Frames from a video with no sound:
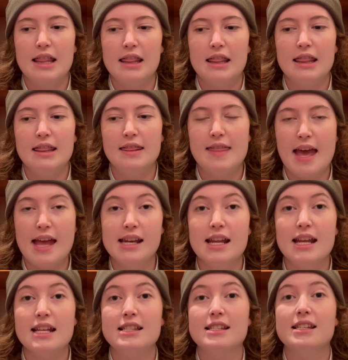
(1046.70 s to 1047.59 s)
then
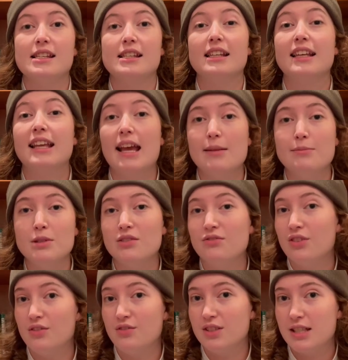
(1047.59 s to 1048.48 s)
it's a game to
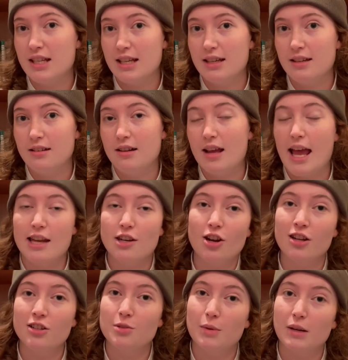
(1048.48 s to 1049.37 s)
15 and
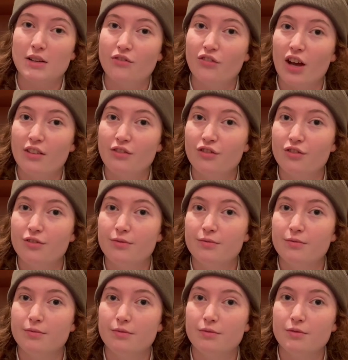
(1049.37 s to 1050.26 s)
not 25.
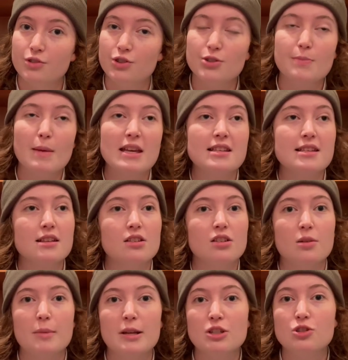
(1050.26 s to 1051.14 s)
Just makes it a
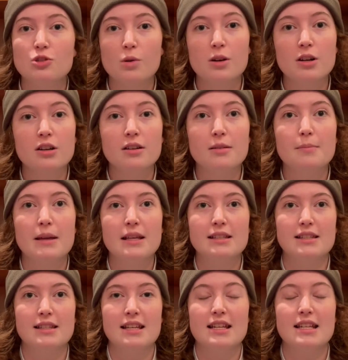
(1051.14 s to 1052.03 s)
little bit shorter,
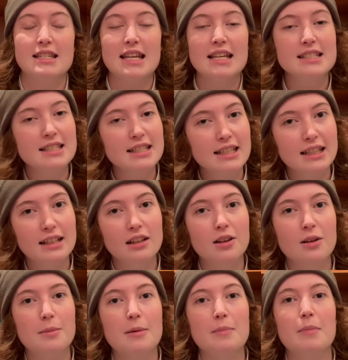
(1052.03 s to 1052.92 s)
makes the intensity a
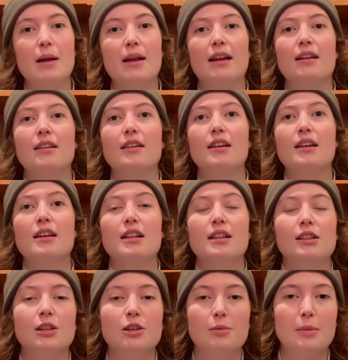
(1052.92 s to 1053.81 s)

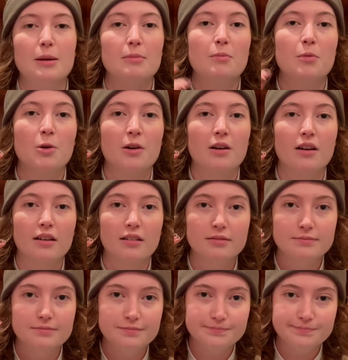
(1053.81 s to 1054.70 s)
little bit more
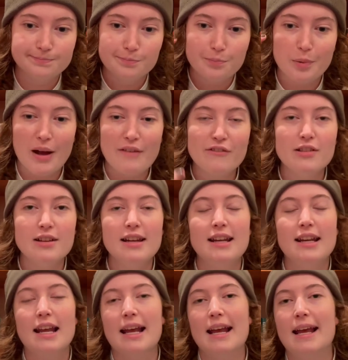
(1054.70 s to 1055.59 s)

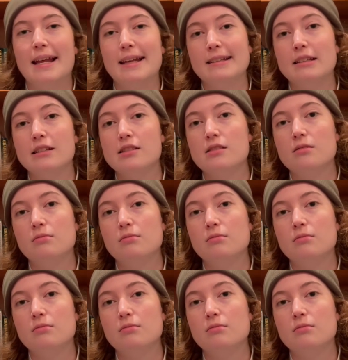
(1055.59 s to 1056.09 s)
prevalent, and